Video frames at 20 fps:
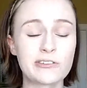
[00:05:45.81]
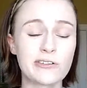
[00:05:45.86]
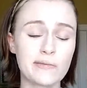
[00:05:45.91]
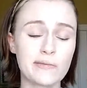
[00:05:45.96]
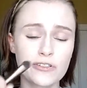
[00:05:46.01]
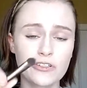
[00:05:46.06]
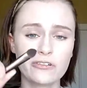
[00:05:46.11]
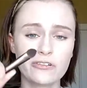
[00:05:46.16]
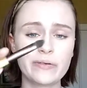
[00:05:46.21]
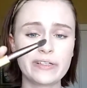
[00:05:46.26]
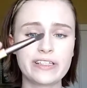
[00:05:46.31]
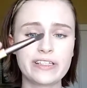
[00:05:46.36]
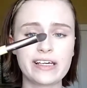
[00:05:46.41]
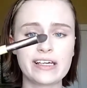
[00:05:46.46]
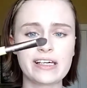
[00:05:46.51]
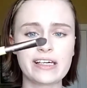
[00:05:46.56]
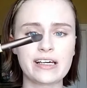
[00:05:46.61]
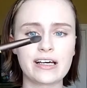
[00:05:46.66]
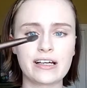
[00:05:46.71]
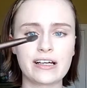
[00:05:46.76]
So I'm just going to be
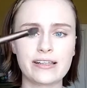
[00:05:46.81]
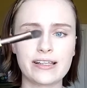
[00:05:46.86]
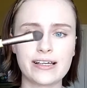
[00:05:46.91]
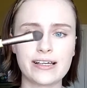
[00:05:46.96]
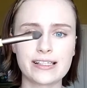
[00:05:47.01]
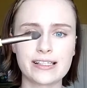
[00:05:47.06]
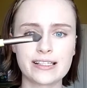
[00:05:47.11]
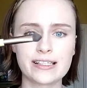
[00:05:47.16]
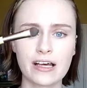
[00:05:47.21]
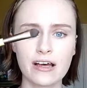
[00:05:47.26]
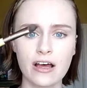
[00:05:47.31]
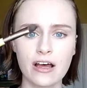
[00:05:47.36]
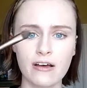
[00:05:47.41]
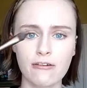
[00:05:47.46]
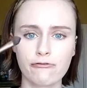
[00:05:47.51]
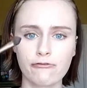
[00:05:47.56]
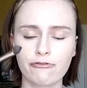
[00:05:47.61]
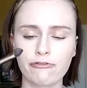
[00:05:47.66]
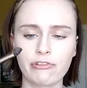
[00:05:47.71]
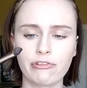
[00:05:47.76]
taking this
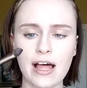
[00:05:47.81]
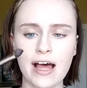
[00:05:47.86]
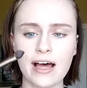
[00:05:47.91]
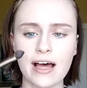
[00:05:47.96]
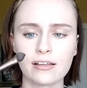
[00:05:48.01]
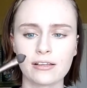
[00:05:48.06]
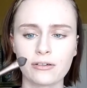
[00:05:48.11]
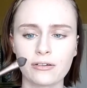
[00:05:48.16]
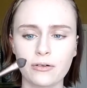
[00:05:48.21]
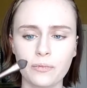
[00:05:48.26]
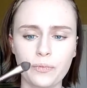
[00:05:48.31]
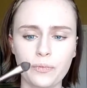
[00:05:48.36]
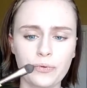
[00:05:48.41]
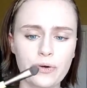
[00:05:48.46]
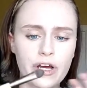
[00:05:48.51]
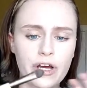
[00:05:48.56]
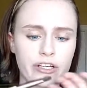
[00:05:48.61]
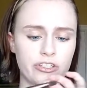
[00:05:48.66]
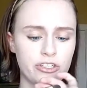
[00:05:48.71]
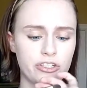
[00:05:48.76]
flat little
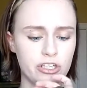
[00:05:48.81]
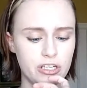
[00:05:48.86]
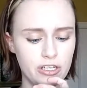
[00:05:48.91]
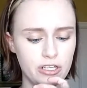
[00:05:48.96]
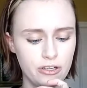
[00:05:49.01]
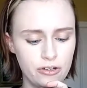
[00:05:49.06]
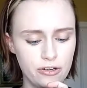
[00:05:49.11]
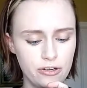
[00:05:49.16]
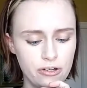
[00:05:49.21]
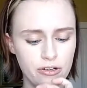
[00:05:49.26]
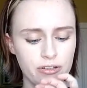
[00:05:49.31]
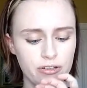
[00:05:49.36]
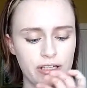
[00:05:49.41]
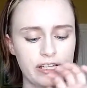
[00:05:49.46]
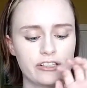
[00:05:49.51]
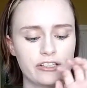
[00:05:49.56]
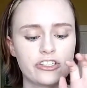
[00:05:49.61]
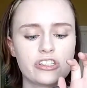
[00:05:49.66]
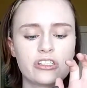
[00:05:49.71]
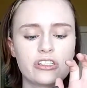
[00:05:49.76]
brush here.
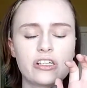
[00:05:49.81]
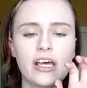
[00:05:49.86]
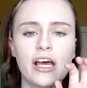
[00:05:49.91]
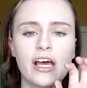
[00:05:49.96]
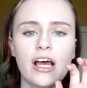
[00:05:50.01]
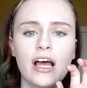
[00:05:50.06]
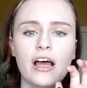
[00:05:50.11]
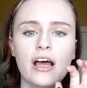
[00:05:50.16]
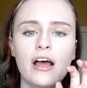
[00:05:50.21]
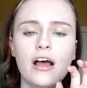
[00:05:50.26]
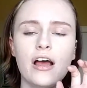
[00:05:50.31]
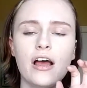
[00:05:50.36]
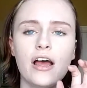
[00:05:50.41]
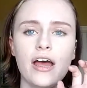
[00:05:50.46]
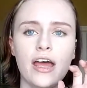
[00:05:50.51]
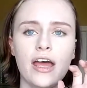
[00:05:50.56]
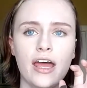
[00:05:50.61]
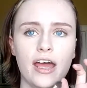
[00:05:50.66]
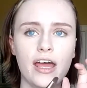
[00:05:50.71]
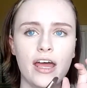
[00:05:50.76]
It's
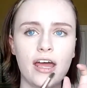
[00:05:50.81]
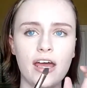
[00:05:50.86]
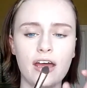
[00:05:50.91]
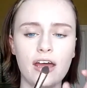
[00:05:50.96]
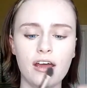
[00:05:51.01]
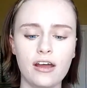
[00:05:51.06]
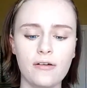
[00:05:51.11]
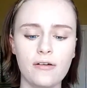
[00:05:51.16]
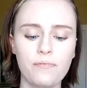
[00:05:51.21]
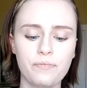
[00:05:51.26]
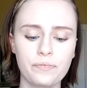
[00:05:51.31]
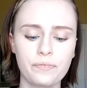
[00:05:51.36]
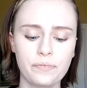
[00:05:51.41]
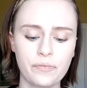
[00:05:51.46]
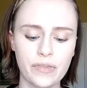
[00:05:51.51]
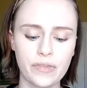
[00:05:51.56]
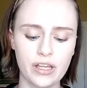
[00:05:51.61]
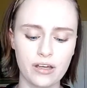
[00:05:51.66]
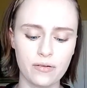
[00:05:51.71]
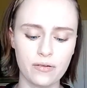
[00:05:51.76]
a
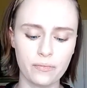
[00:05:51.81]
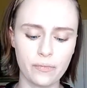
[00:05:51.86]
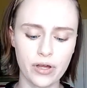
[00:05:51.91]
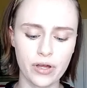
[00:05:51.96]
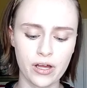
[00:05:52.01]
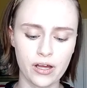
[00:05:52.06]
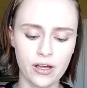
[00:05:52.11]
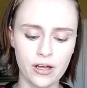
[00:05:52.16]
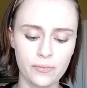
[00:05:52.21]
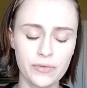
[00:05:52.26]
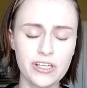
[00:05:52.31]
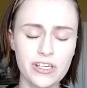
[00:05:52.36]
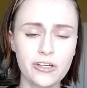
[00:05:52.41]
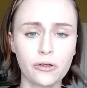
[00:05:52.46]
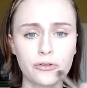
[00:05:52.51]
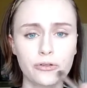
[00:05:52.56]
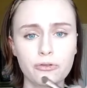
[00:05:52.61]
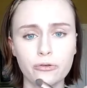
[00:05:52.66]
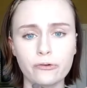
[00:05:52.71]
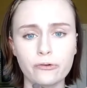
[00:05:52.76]

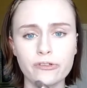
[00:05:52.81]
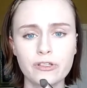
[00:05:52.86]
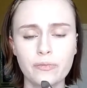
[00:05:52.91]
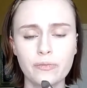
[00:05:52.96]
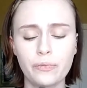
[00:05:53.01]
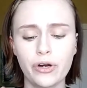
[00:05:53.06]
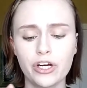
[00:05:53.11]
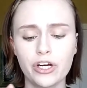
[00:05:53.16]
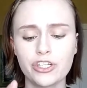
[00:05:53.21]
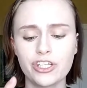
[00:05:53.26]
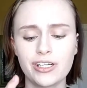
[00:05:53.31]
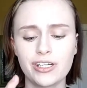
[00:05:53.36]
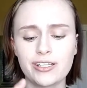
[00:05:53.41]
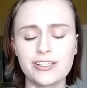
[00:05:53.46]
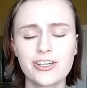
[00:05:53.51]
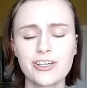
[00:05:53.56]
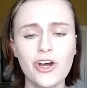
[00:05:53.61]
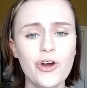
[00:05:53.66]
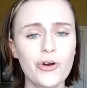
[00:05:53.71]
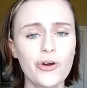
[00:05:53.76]
Eco Tools brush and
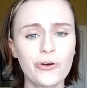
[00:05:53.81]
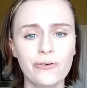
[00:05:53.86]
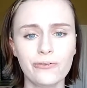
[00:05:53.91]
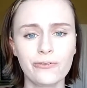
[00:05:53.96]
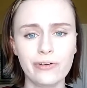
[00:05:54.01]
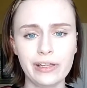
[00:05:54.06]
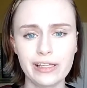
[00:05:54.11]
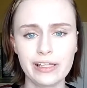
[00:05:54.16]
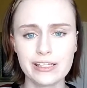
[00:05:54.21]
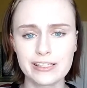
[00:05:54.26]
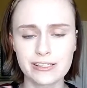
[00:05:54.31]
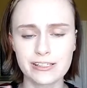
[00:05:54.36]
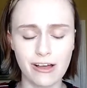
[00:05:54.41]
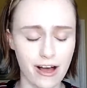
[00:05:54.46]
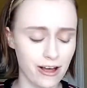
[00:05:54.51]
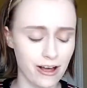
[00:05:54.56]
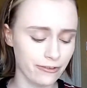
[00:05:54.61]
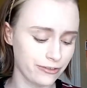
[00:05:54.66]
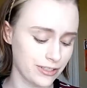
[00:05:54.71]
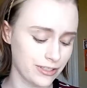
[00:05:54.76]
it's really
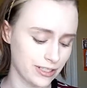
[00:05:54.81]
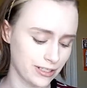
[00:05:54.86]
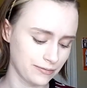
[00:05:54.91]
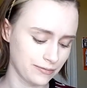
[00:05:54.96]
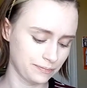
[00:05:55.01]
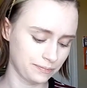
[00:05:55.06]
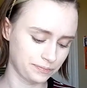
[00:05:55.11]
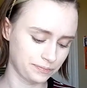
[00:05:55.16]
soft.